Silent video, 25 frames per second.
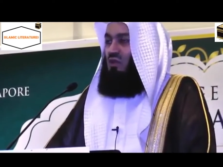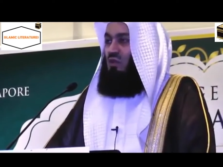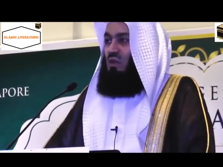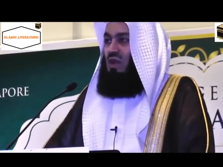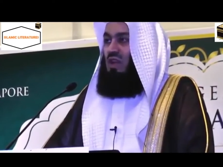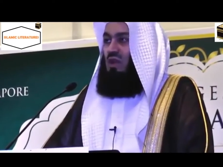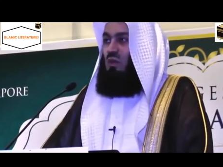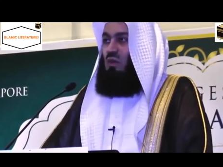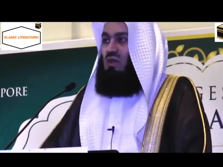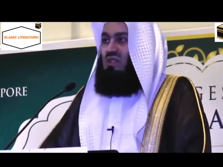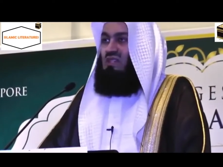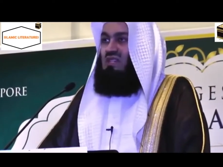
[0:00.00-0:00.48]

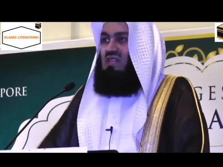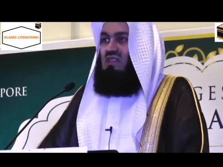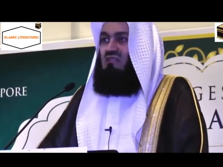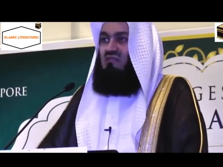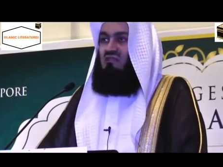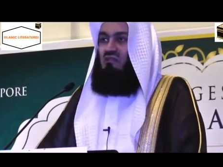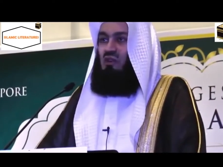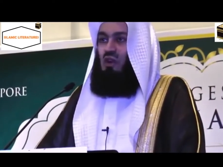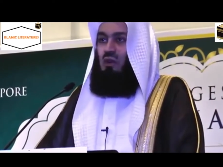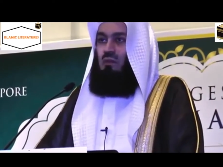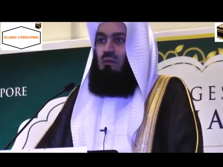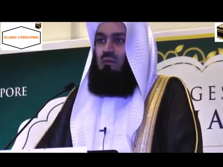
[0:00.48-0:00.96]
Where was he
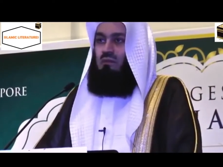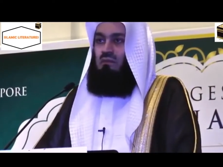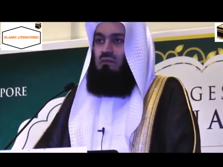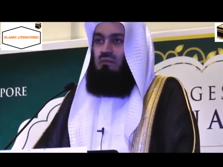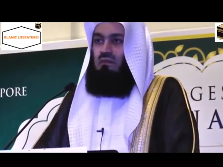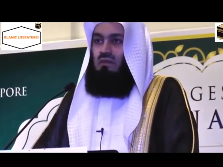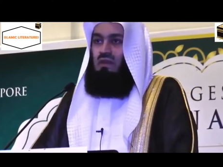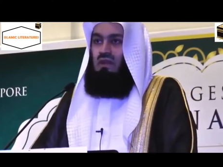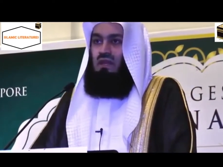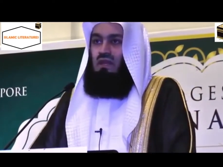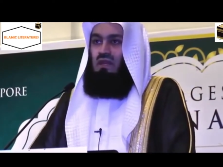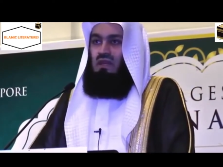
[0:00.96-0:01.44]

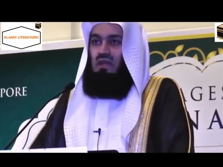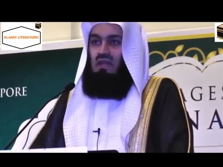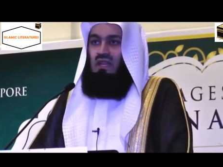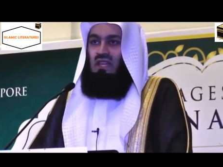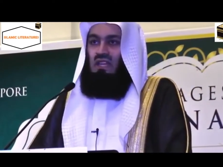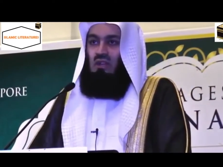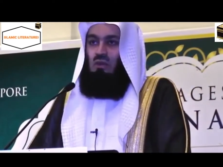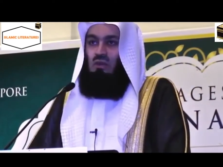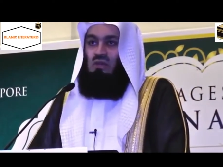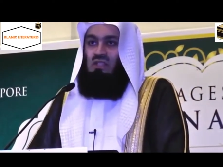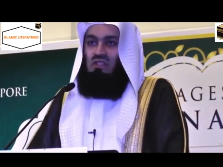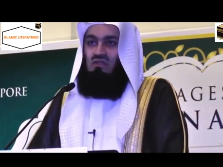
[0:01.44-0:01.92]
from?
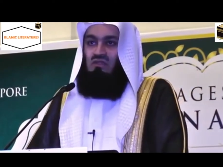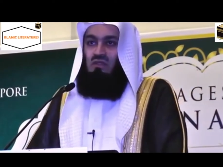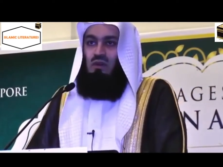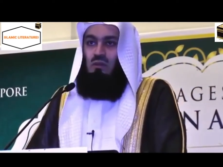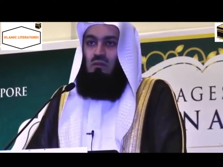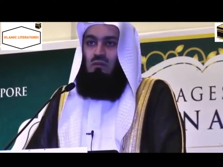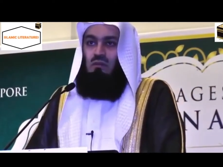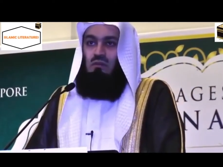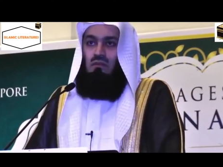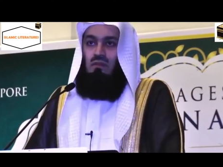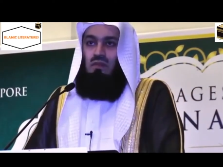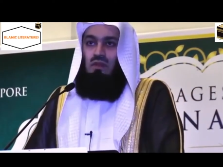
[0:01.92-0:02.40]
He was
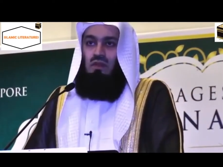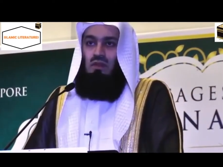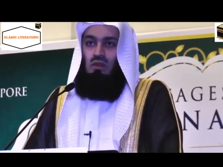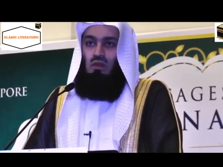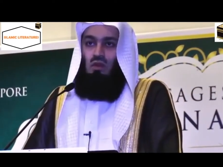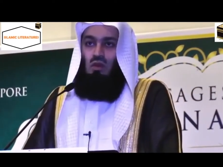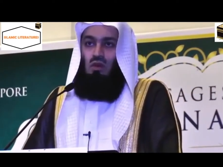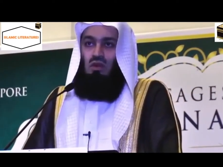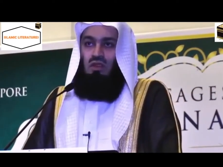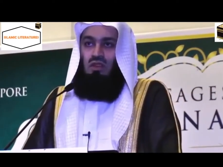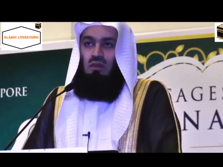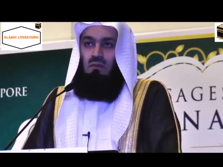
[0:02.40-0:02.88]
from the
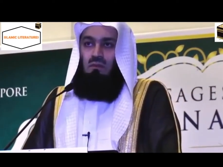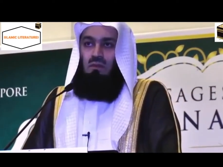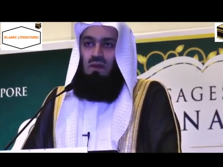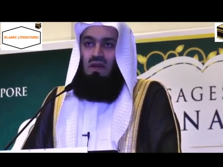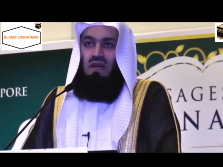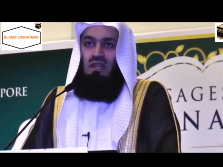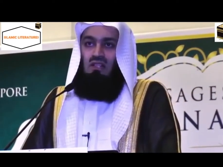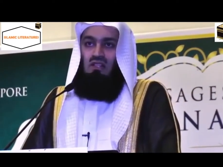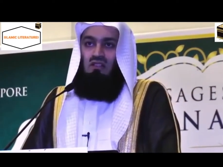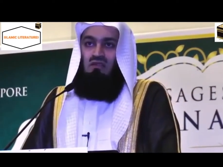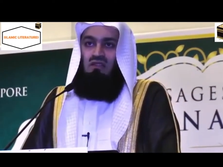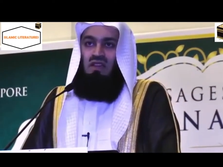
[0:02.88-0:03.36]
northern
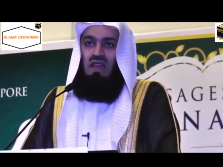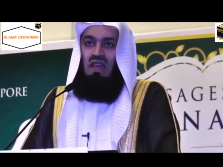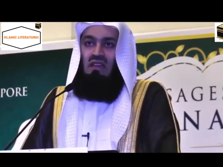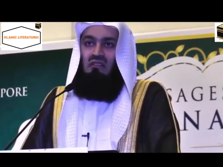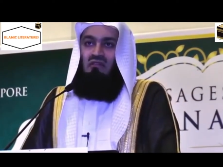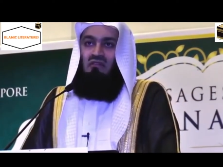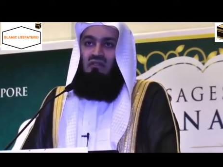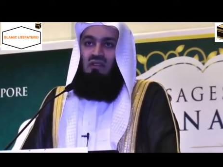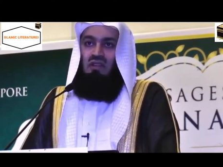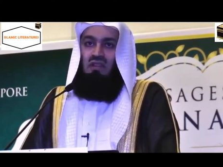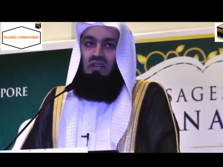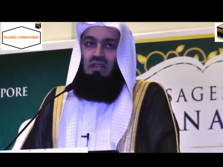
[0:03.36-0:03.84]
part of
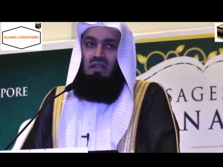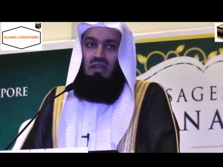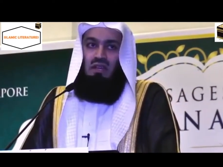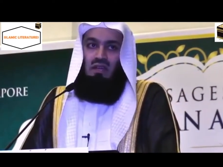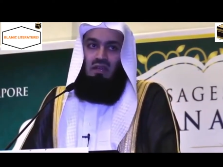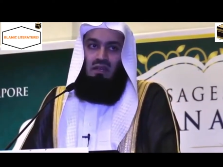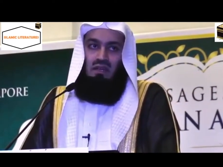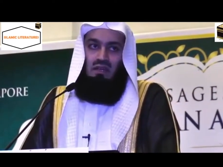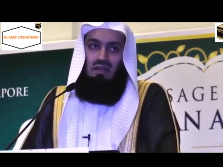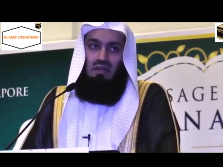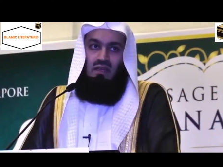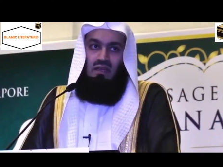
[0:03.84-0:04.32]

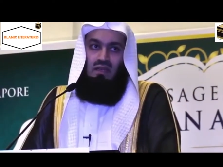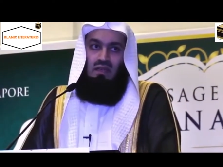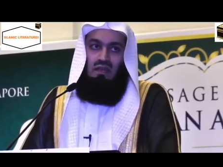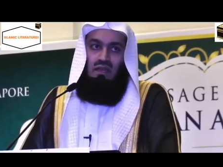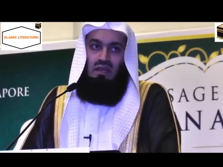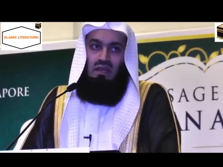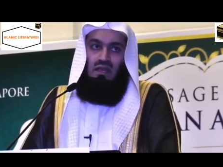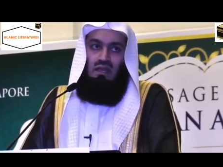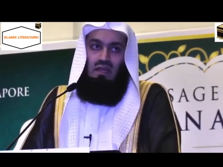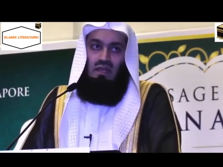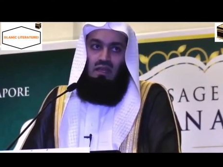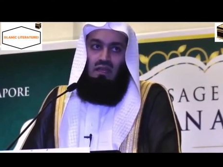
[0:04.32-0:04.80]
Africa,
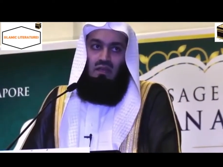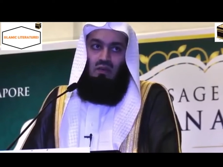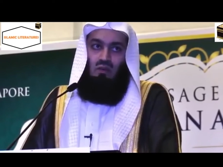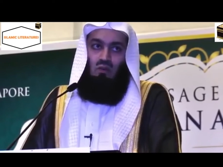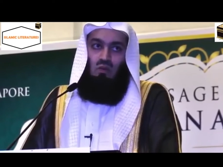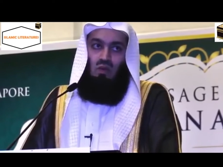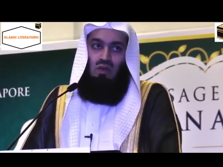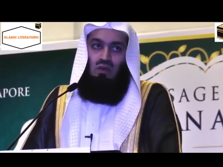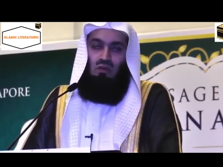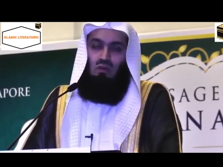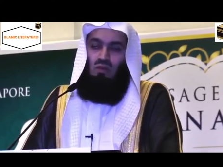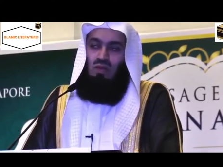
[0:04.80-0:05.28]

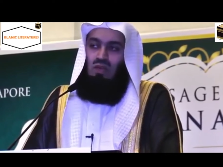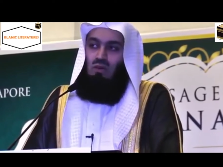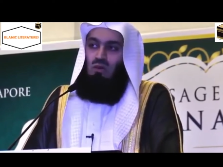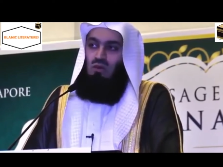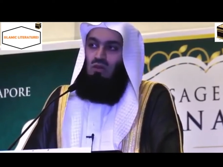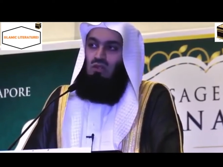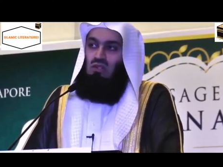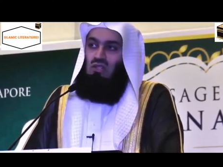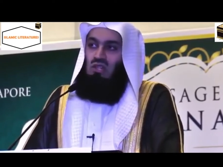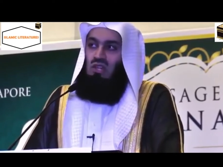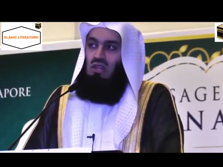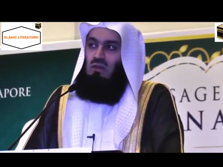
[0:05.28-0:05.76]
what we
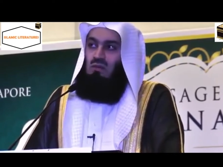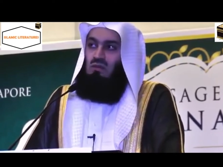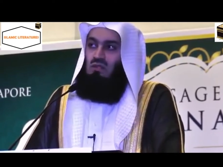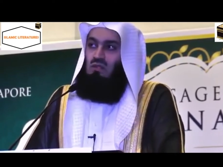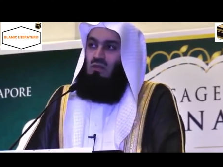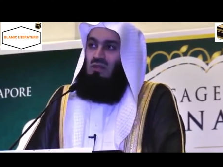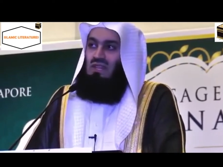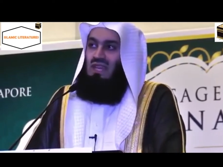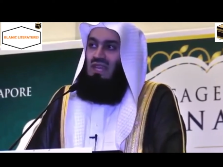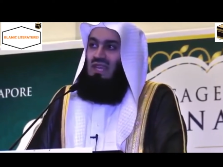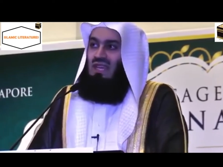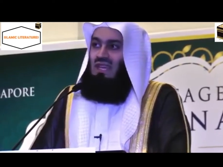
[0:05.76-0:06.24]
would term
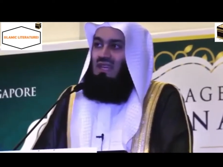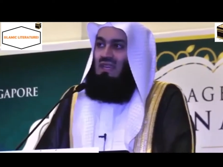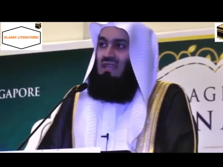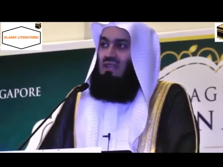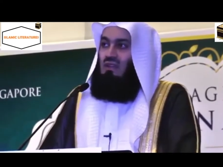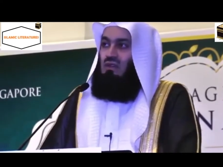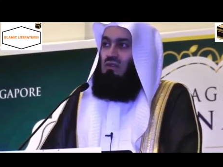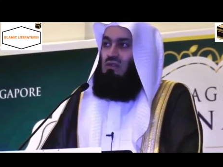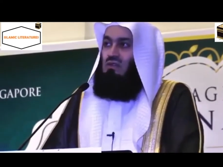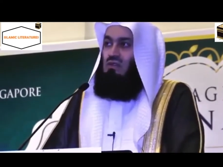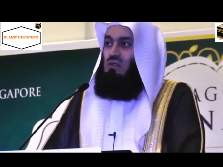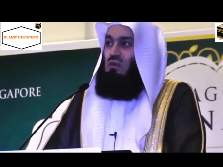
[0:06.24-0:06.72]

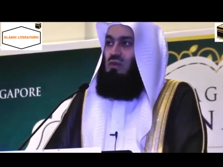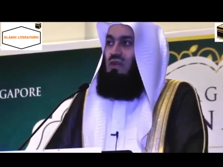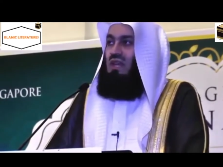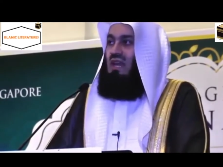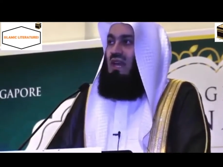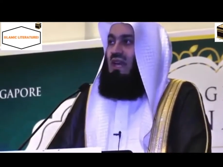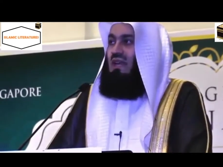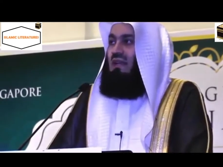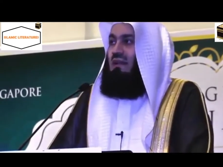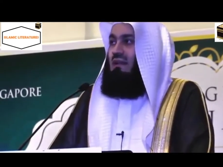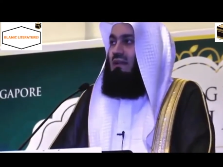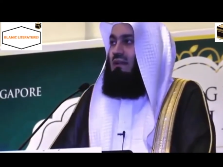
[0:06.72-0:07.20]
today
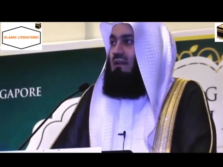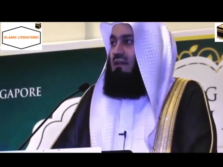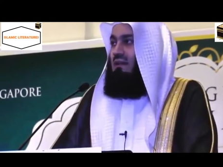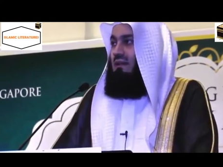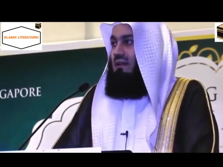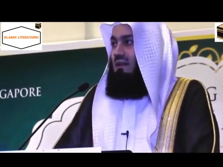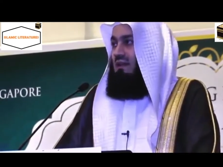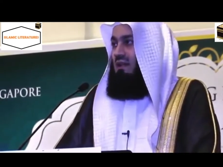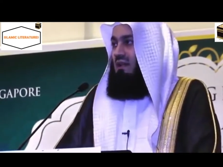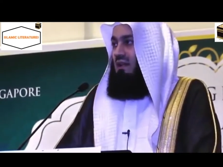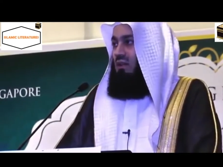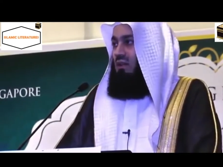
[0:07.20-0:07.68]
Sudan.